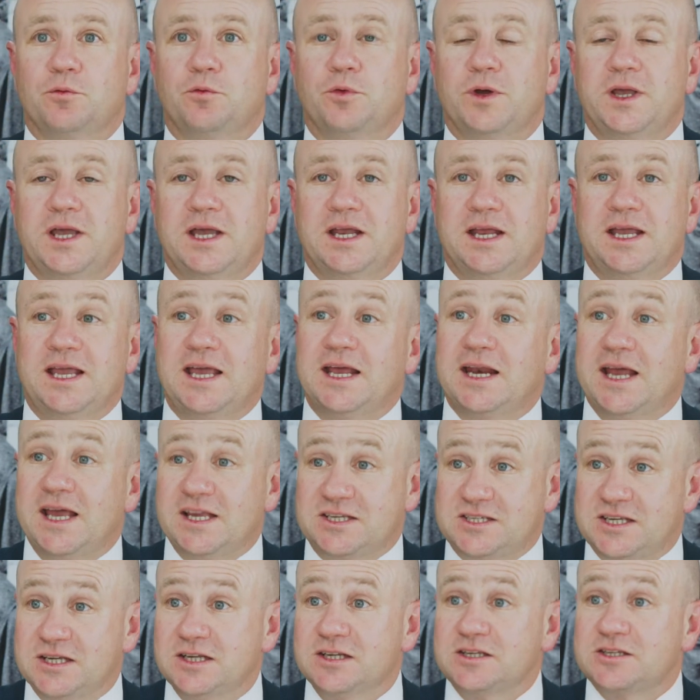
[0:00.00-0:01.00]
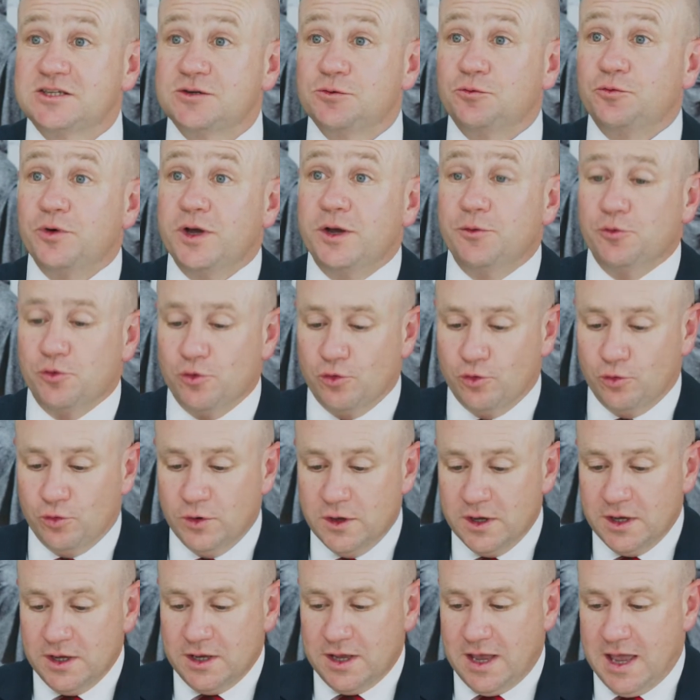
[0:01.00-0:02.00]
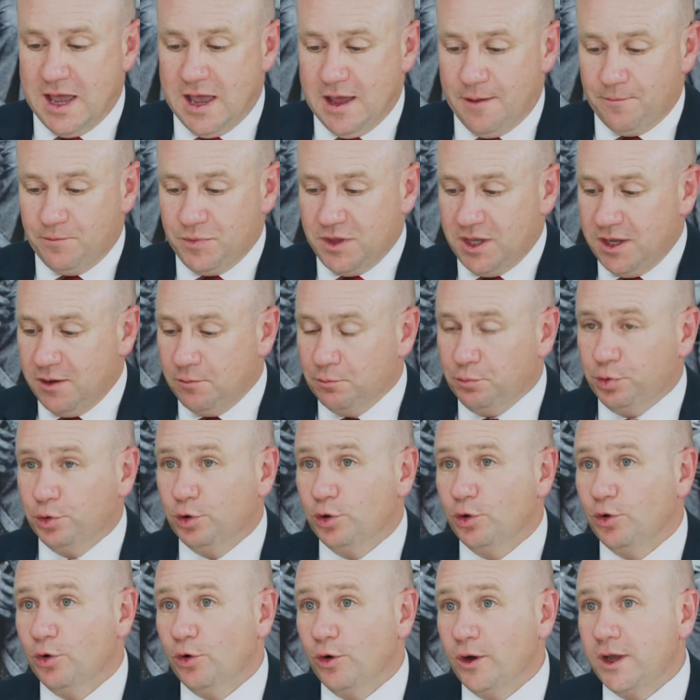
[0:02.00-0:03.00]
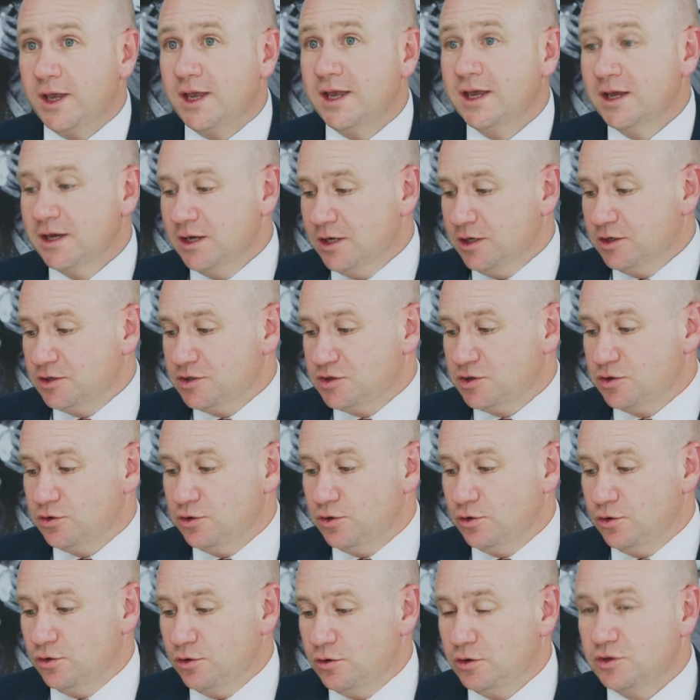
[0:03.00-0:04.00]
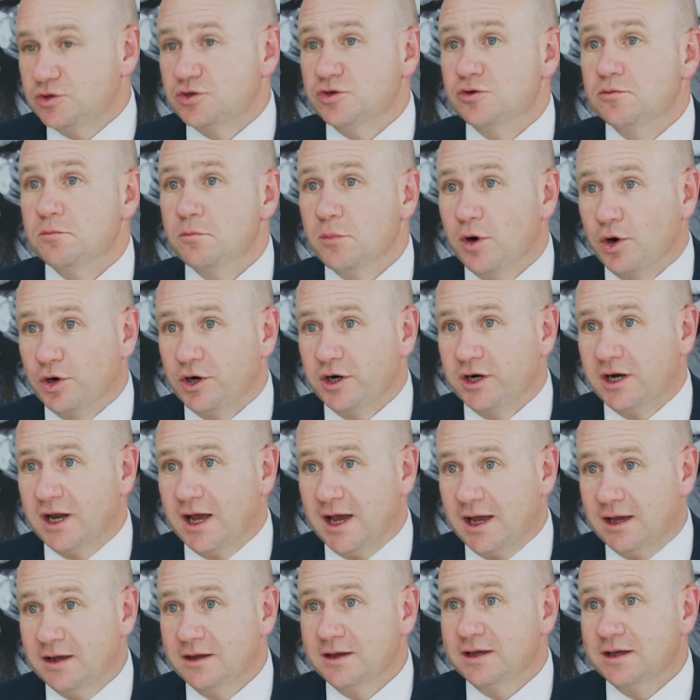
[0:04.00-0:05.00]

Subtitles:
in essence, we will employ to monitor